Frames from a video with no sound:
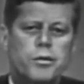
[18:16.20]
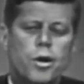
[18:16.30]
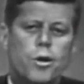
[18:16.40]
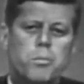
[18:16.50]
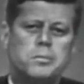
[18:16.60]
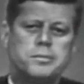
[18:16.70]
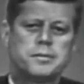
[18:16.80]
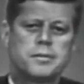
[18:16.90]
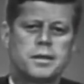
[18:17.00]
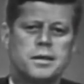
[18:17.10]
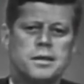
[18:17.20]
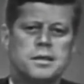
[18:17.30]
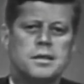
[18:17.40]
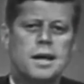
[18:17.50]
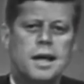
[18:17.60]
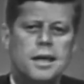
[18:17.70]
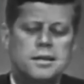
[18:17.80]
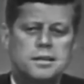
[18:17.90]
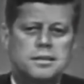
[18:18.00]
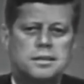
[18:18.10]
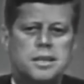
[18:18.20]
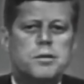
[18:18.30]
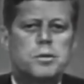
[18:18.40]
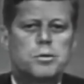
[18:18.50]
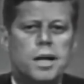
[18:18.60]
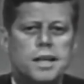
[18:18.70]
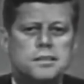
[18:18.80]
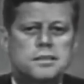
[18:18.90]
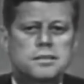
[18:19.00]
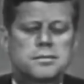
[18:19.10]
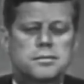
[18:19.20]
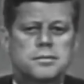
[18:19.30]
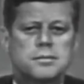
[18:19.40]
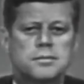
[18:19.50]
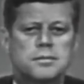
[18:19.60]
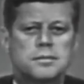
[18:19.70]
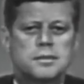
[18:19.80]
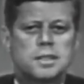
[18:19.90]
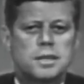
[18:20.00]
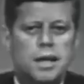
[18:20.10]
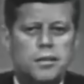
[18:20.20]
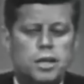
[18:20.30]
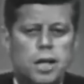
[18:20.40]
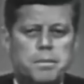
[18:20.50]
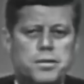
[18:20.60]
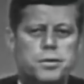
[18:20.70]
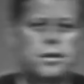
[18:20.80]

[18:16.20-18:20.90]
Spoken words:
of Alabama, a powerful moment in the civil rights movement. In